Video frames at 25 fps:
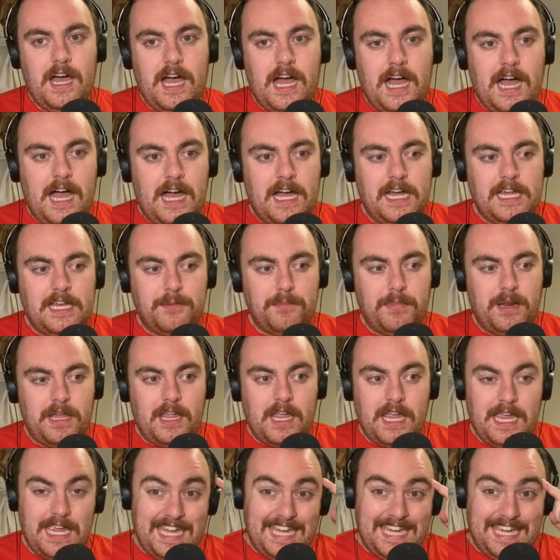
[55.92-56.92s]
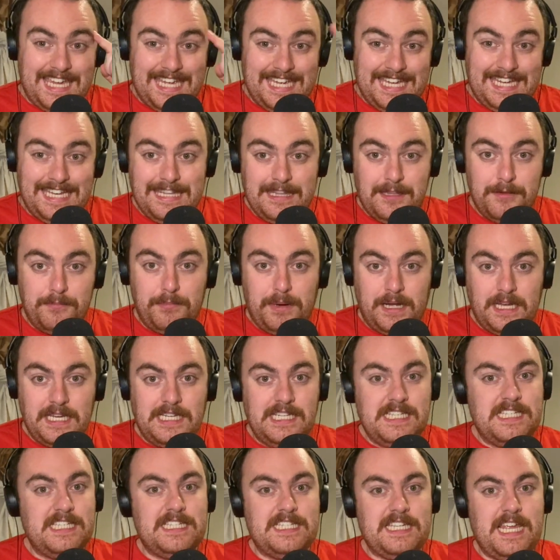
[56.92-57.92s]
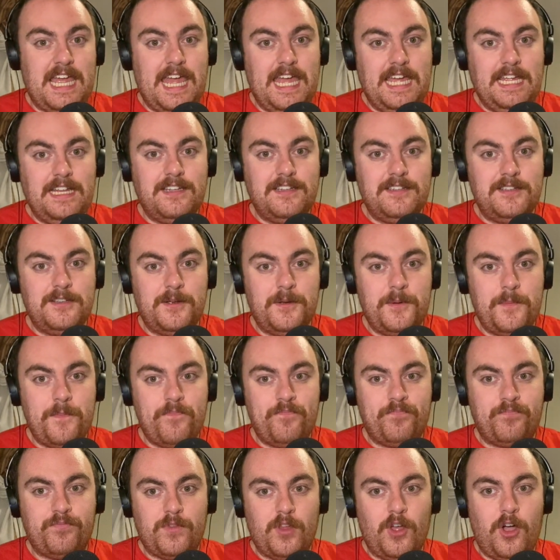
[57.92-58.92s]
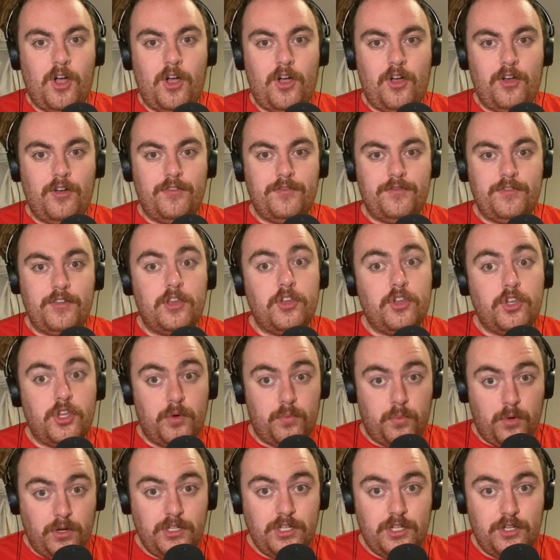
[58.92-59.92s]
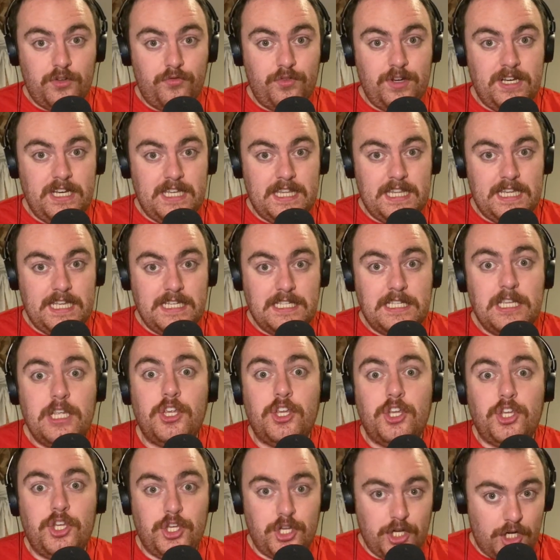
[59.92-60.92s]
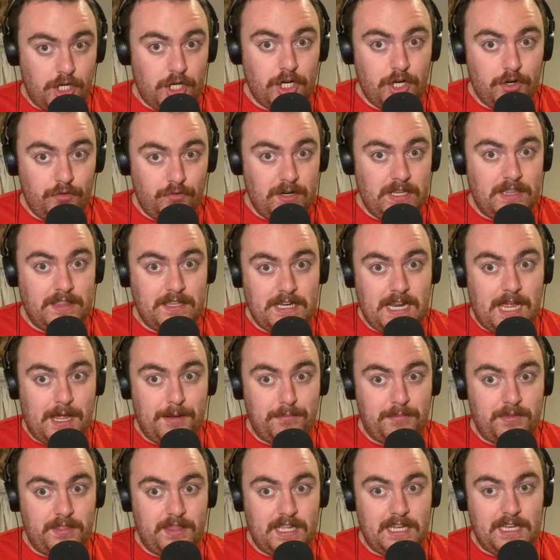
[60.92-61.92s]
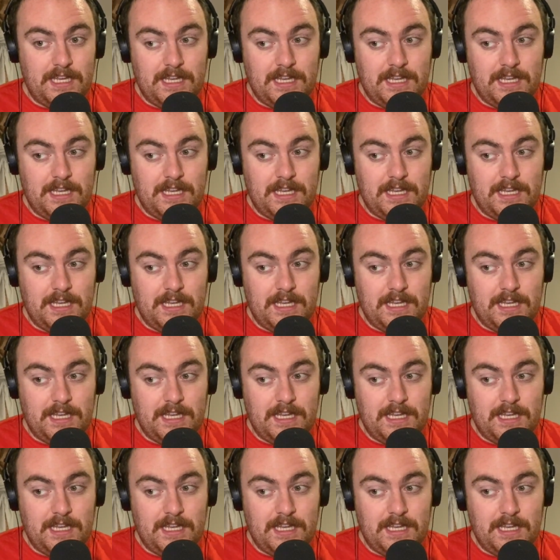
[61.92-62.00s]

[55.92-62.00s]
I am like in the mindset of, you wanted to read this, you're going to read the damn thing.